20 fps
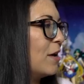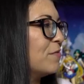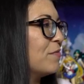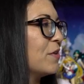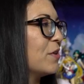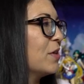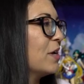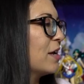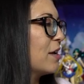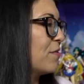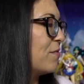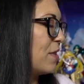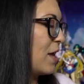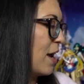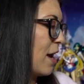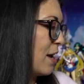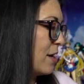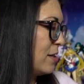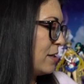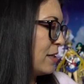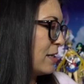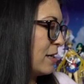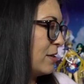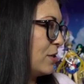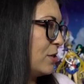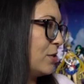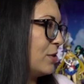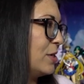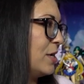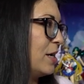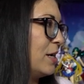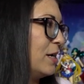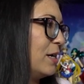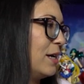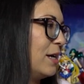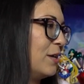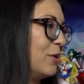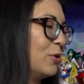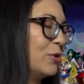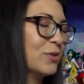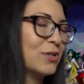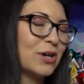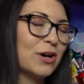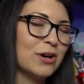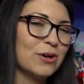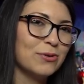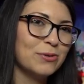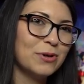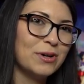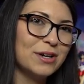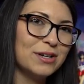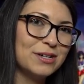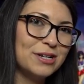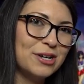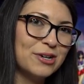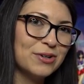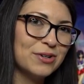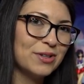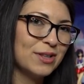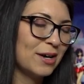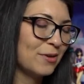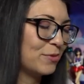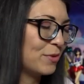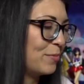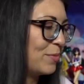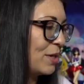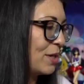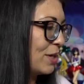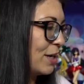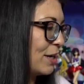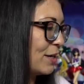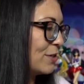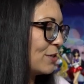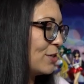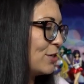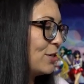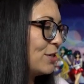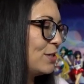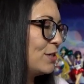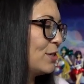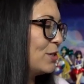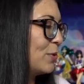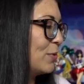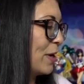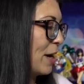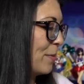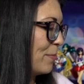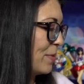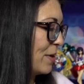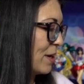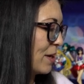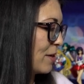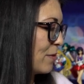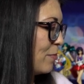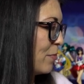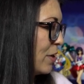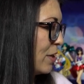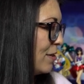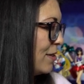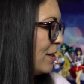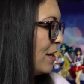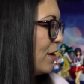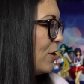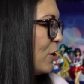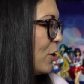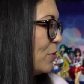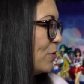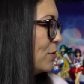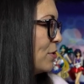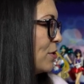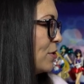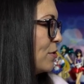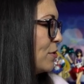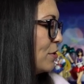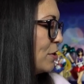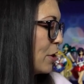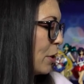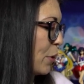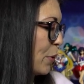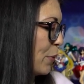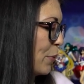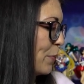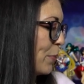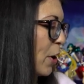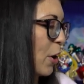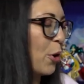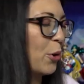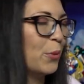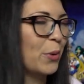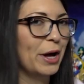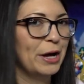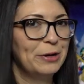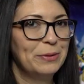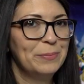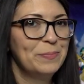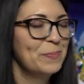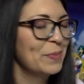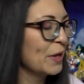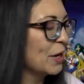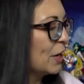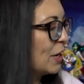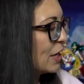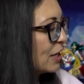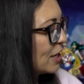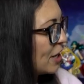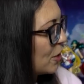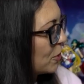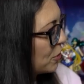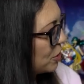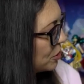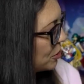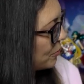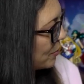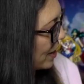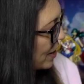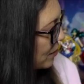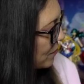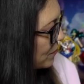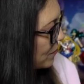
I feel like if they had Setsuna and Hotaru on here, that would be like just so epic, but they don't, so, oh well. Now, on the back